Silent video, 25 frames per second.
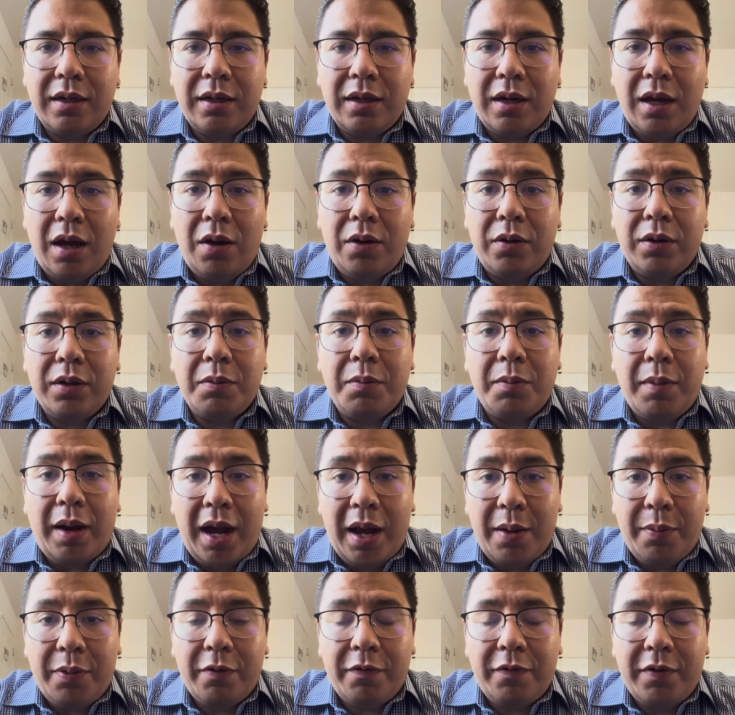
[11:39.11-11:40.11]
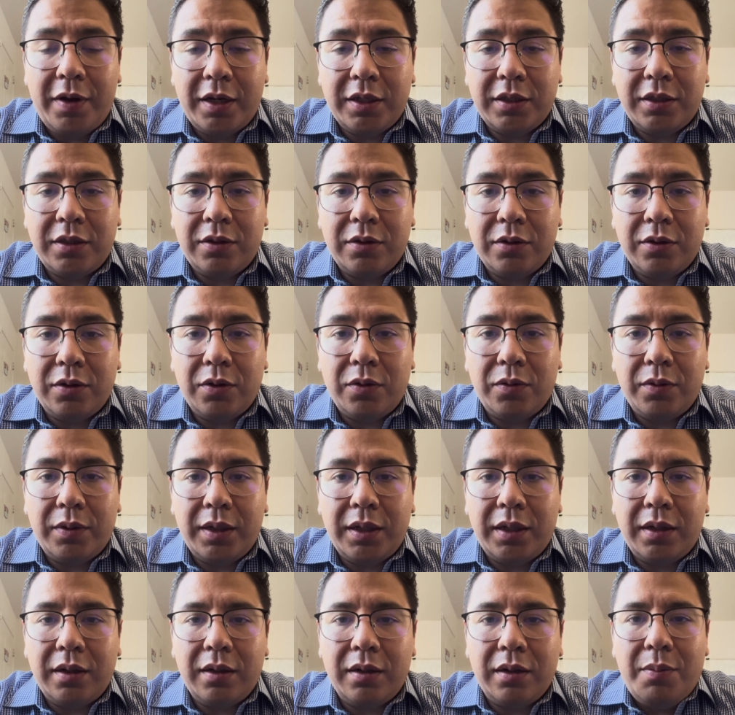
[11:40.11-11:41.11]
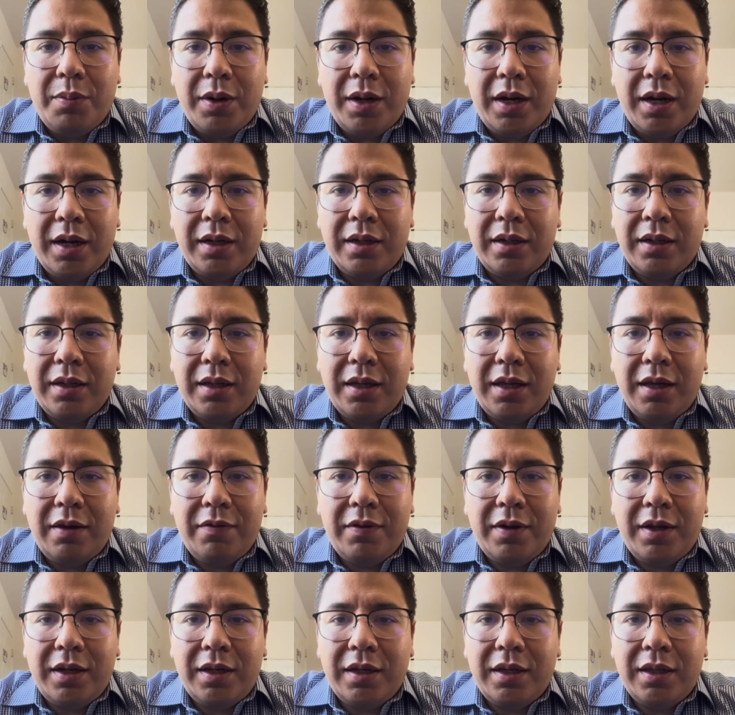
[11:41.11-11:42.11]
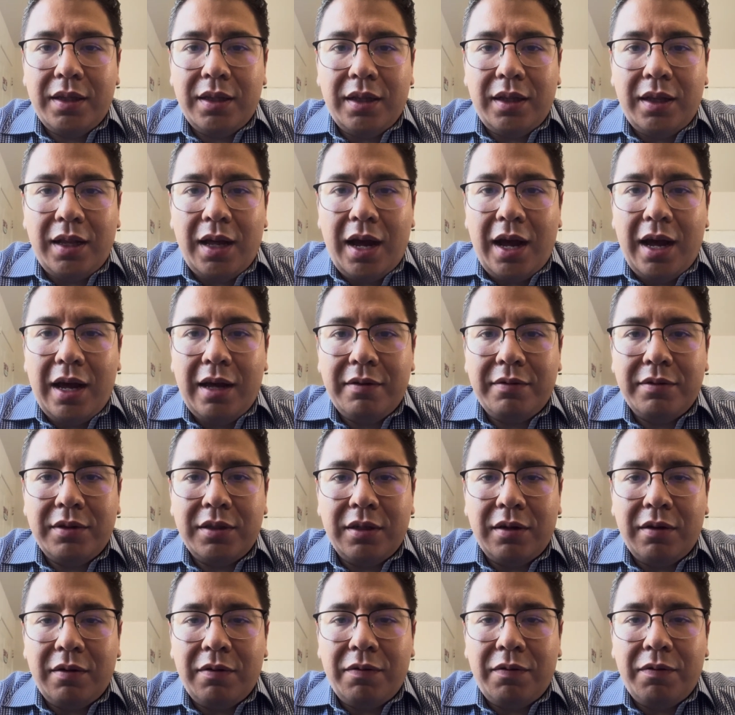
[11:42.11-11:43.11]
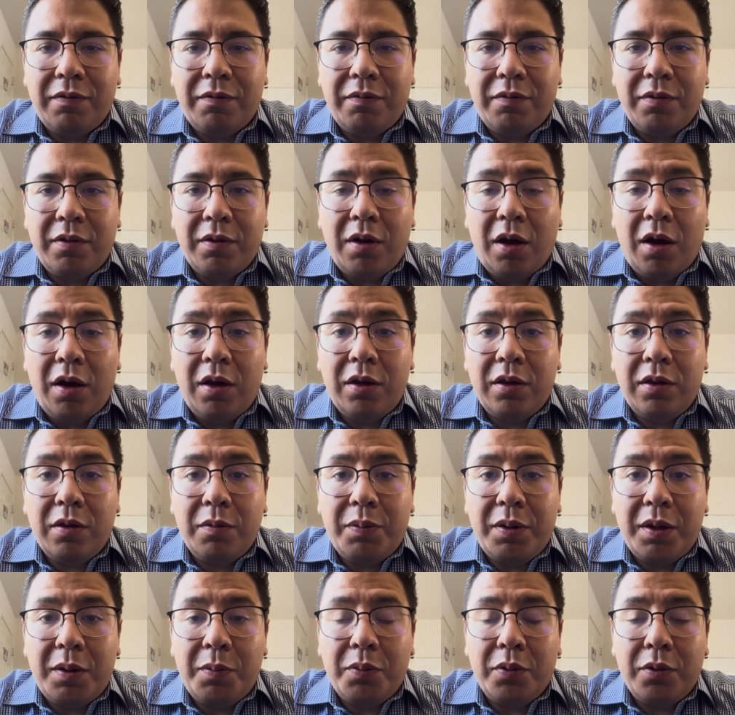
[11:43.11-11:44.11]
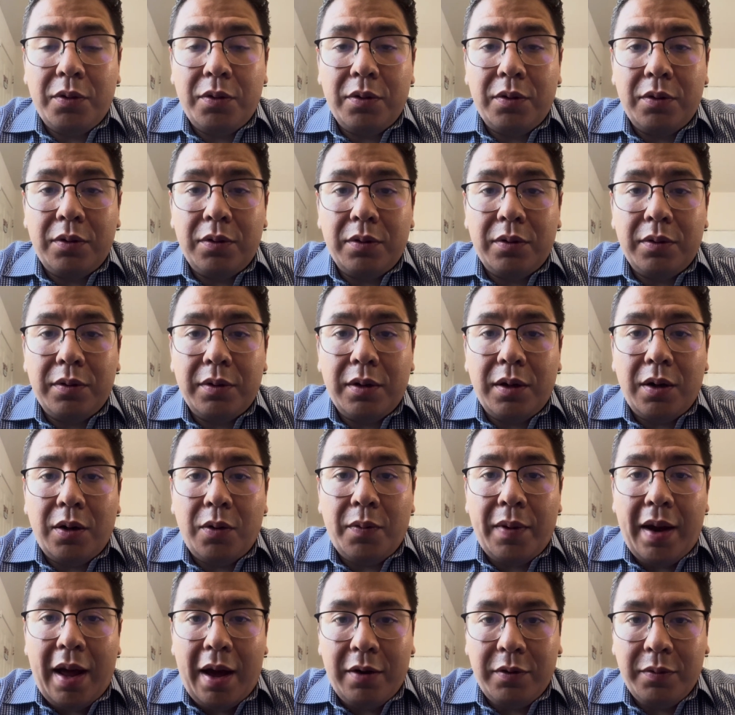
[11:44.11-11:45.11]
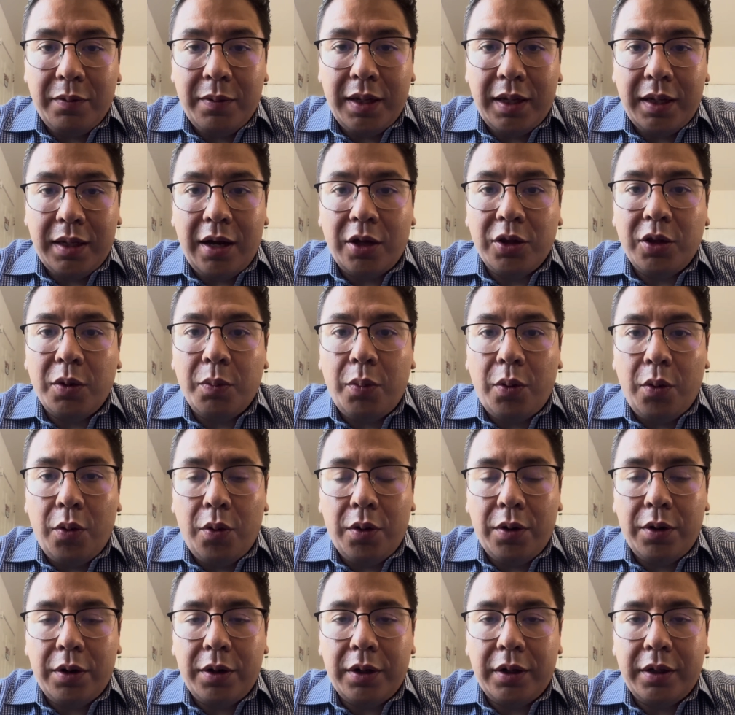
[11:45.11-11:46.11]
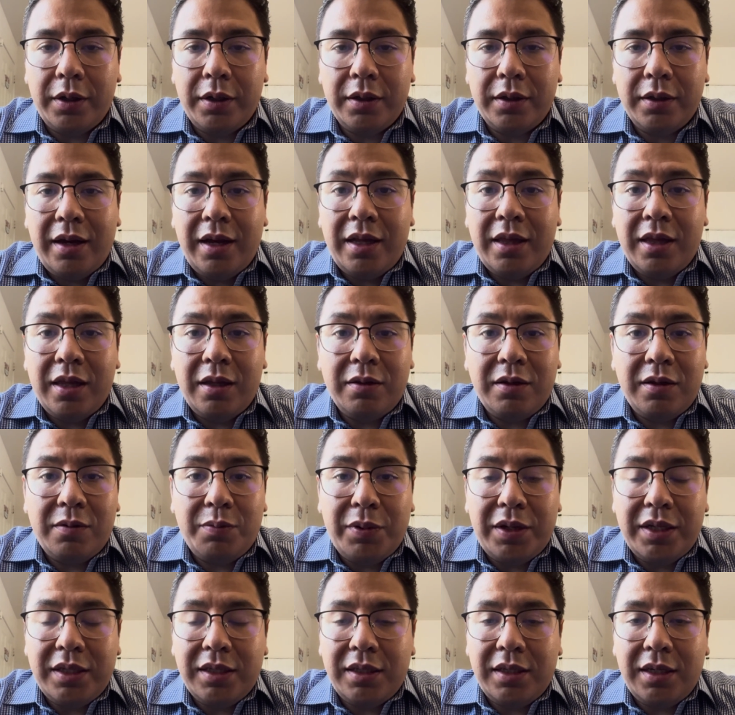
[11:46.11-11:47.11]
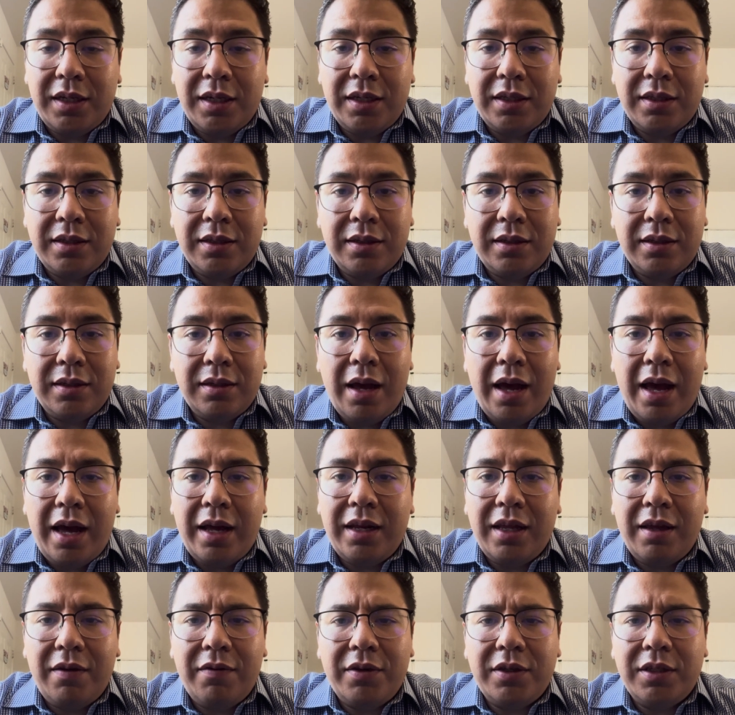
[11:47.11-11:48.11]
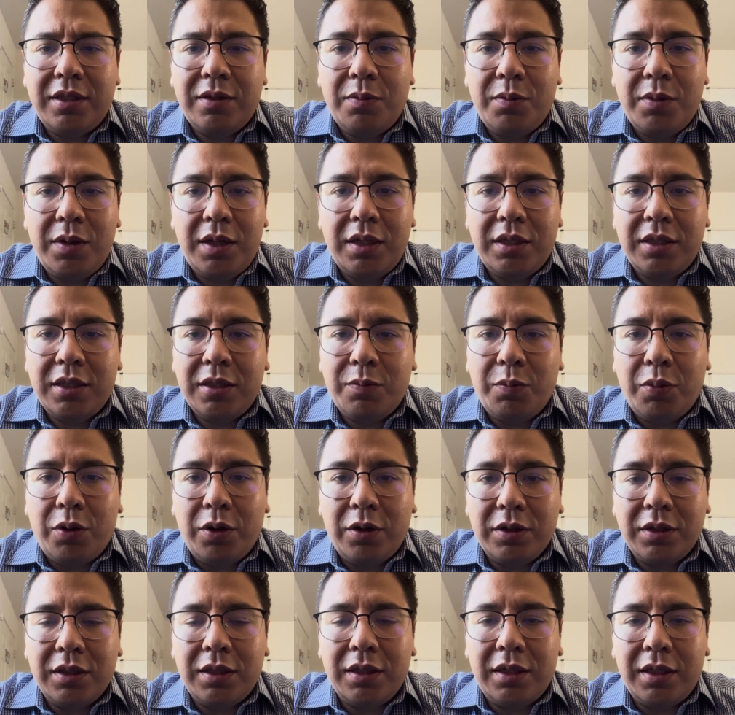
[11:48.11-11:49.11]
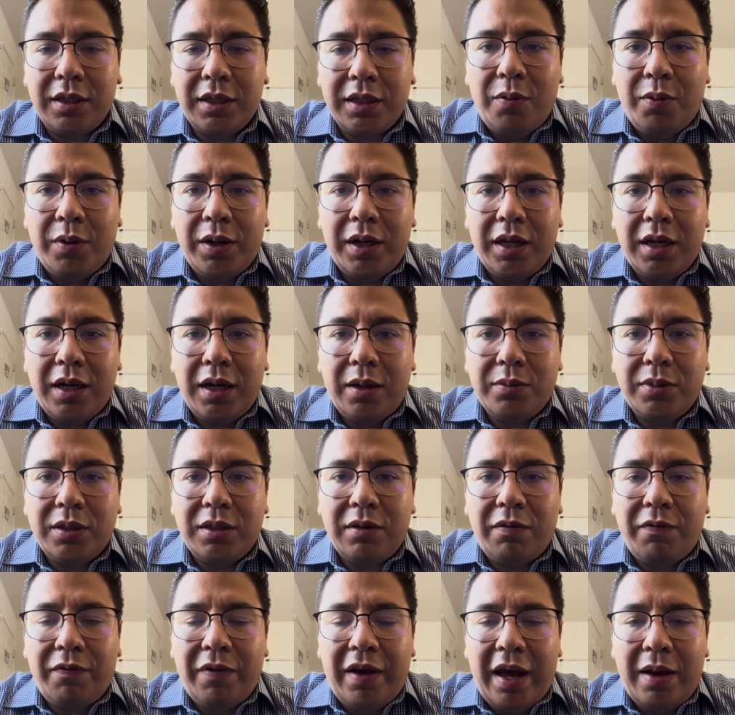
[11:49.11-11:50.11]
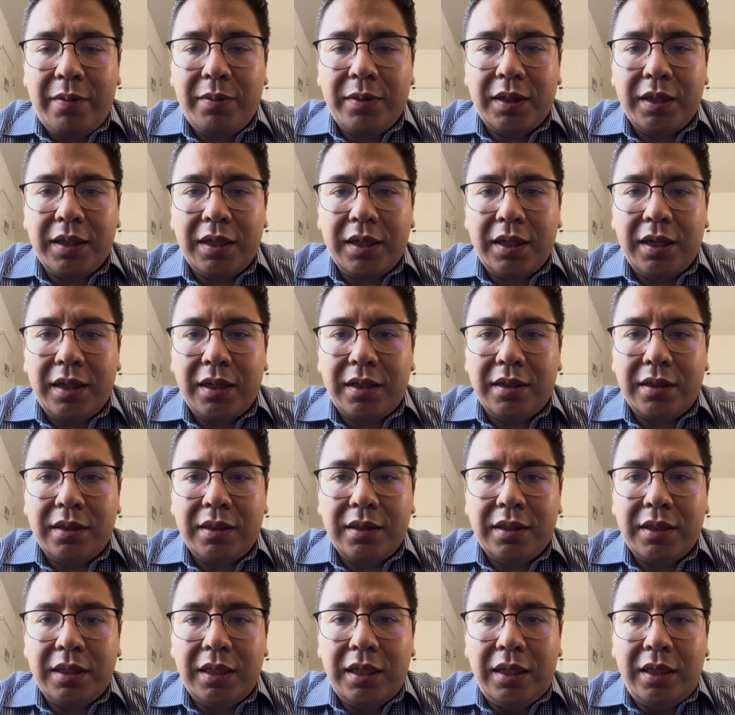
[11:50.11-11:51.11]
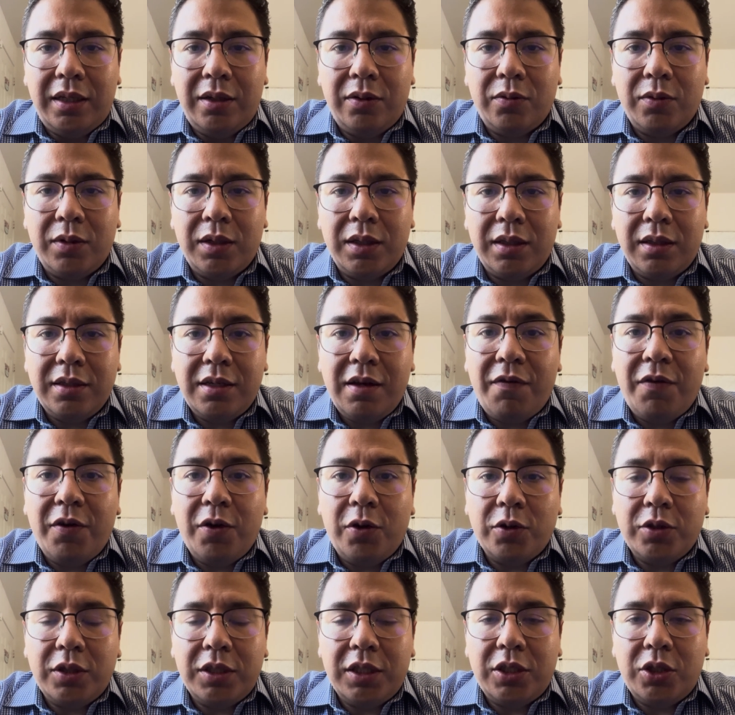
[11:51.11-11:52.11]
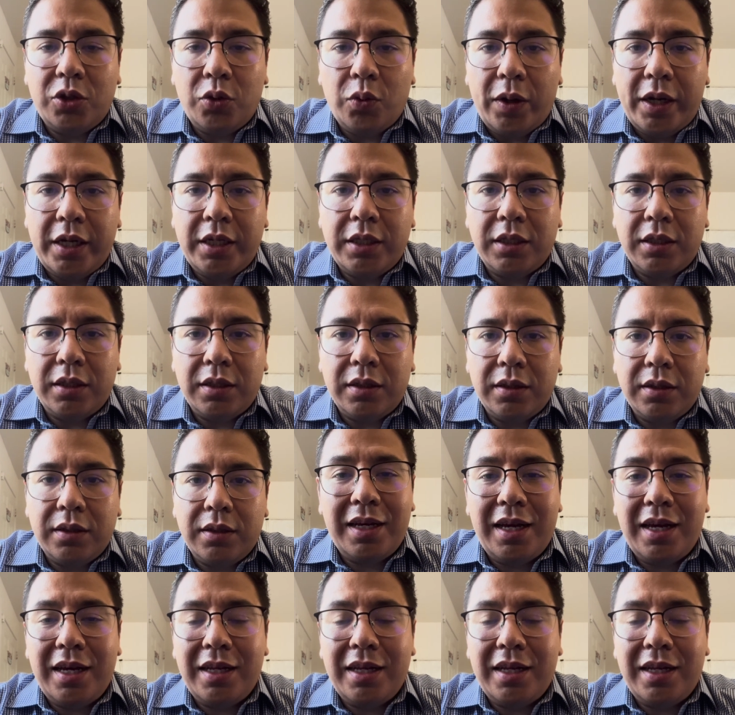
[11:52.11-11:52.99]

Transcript: not only my professional career, but even in the lives of all the people around me, on the board, in this business, and even to me just personally when it comes to family and dealing with difficult situations.